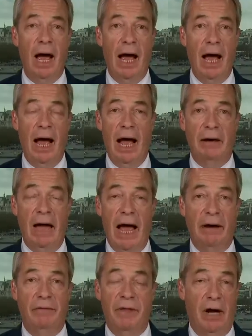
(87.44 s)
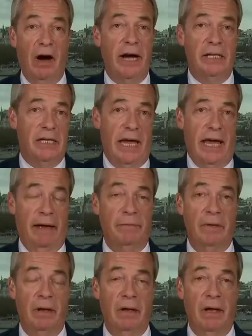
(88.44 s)
uh, and and the idea
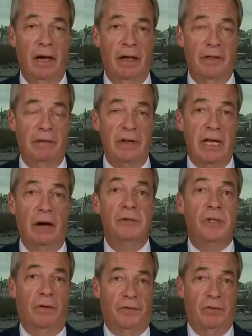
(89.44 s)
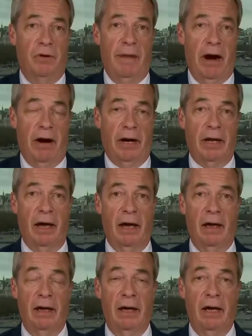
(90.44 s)
uh, that if he goes off to
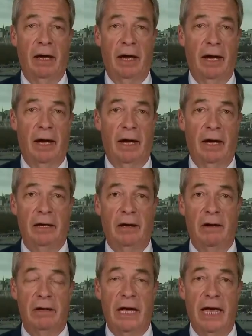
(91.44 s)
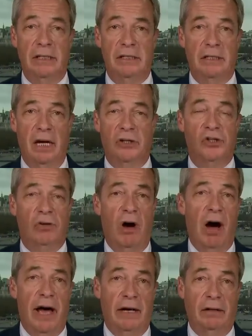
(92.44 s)
America, uh, you know, gets a
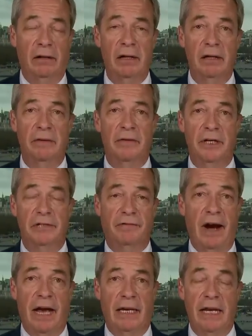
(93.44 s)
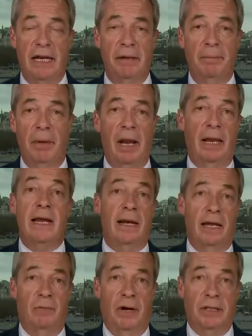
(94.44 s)
trial that is frankly
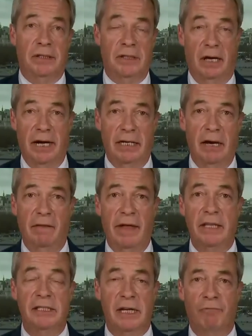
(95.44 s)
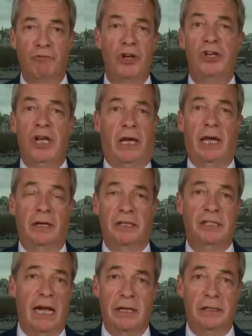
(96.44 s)
completely one-sided, and then some
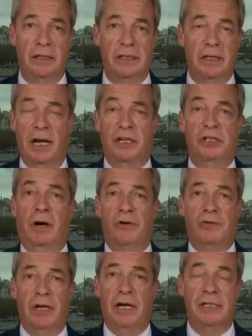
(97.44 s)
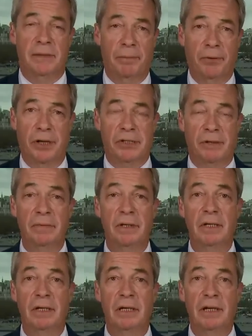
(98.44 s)
ridiculous sentence like 200 years in prison.
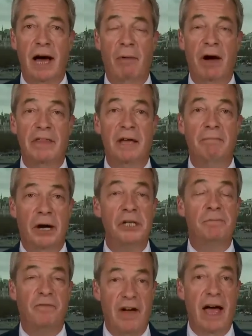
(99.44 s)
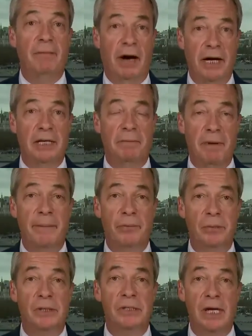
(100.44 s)
Now, I think most fair-minded
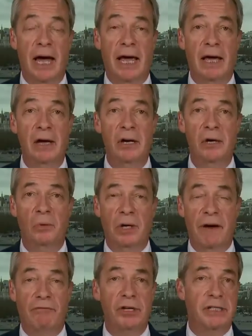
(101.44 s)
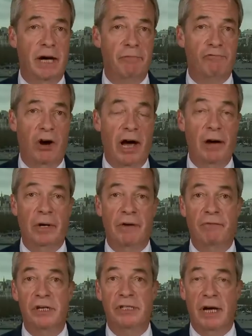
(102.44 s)
people would say, whatever he's done right,
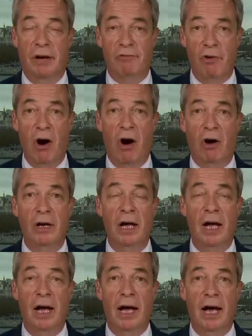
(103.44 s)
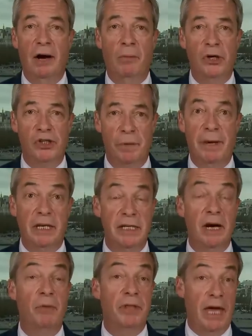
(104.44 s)
whatever he's done wrong, uh, we should be able to
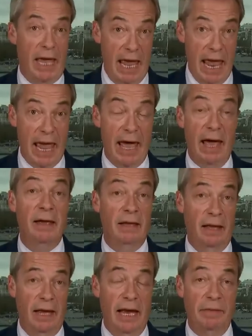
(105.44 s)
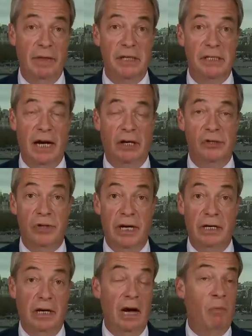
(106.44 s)
deal with it here in this country.
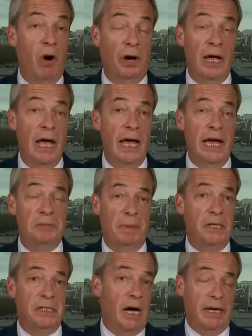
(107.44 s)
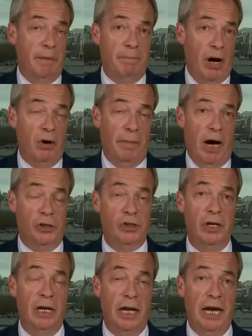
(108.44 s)
And you know what? He's been stuck in
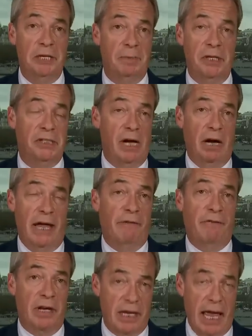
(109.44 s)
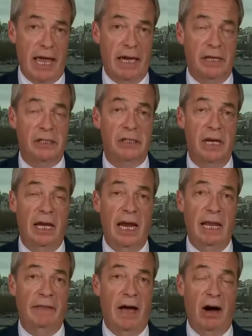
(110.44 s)
Belmarsh. He's been stuck now for years
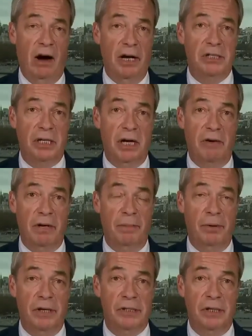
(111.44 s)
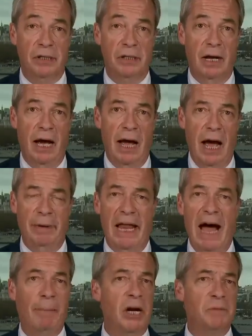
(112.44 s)
in that high security prison. I mean,
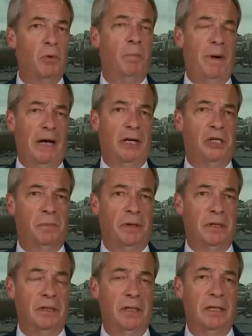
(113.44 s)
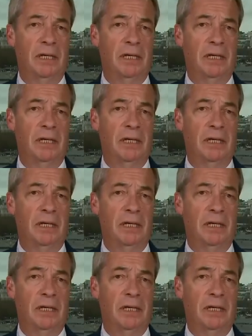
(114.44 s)
how much more punishment